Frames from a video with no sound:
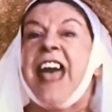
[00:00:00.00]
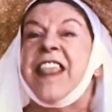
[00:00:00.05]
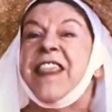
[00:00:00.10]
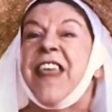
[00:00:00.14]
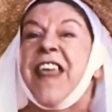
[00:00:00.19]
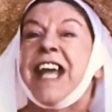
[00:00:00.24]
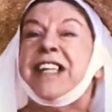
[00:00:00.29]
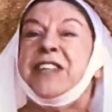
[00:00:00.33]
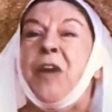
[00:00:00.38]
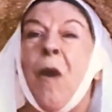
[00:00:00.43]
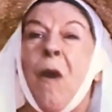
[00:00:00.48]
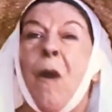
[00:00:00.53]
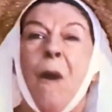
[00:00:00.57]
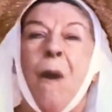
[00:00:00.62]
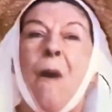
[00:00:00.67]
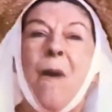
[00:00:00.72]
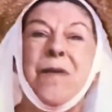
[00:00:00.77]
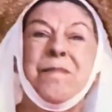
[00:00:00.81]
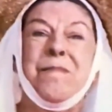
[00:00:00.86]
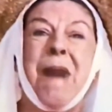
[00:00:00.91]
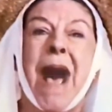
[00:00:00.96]
that
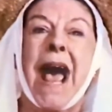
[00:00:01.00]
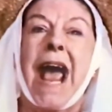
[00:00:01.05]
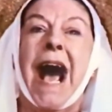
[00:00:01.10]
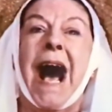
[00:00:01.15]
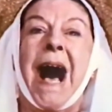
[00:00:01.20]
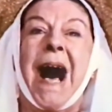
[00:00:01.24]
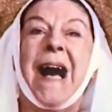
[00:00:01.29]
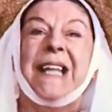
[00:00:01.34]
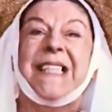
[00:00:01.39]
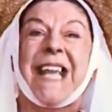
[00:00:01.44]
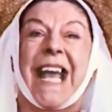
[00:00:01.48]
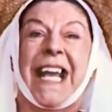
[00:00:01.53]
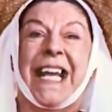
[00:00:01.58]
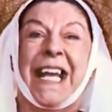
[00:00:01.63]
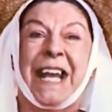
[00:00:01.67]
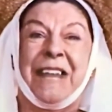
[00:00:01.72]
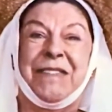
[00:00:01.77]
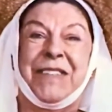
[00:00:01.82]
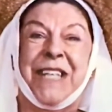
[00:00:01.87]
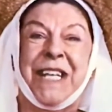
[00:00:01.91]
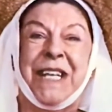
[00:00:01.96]
all my heart I
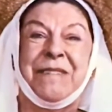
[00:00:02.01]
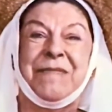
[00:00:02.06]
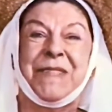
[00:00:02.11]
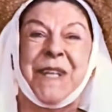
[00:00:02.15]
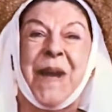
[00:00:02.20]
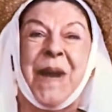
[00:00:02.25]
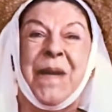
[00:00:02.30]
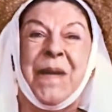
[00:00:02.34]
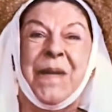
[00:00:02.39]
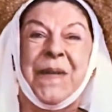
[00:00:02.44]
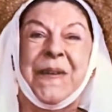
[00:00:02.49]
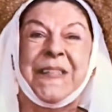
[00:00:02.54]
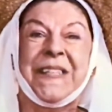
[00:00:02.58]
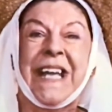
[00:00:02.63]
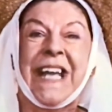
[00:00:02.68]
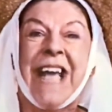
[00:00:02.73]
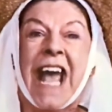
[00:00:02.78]
gave to him to hold,